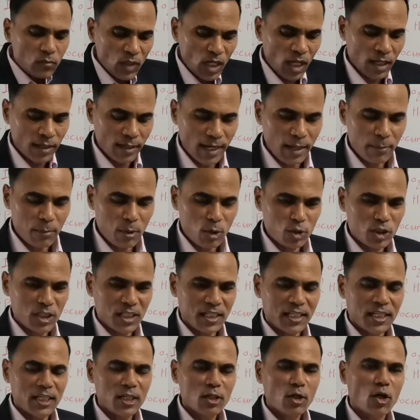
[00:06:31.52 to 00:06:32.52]

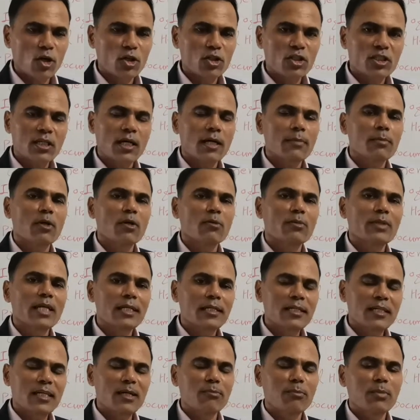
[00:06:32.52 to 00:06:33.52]
laboratory or staff of
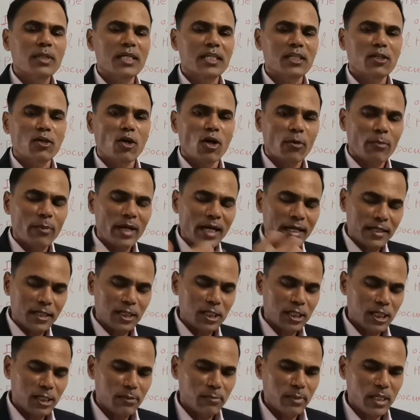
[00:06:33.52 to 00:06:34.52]
that company or
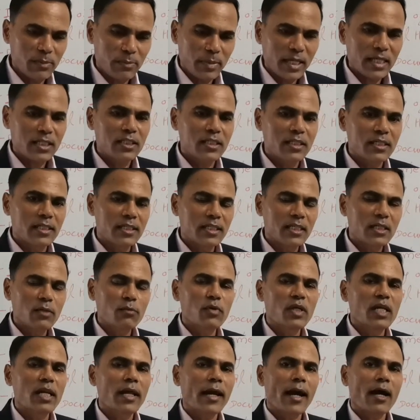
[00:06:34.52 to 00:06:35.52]
biocontainment facility
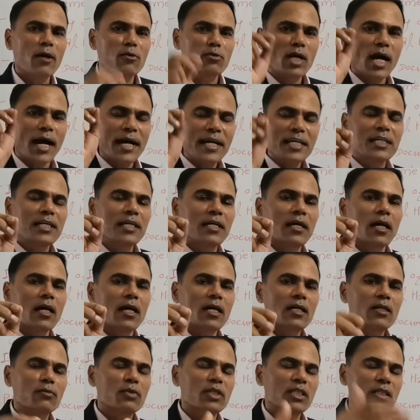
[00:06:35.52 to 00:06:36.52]
will have the ID
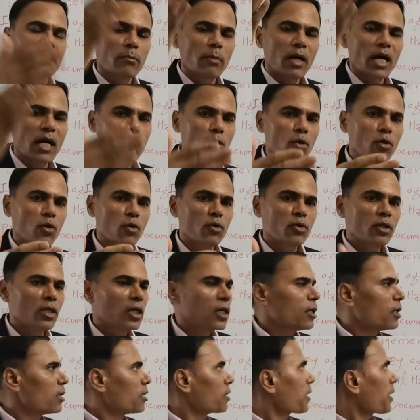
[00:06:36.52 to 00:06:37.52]
card with the barcode,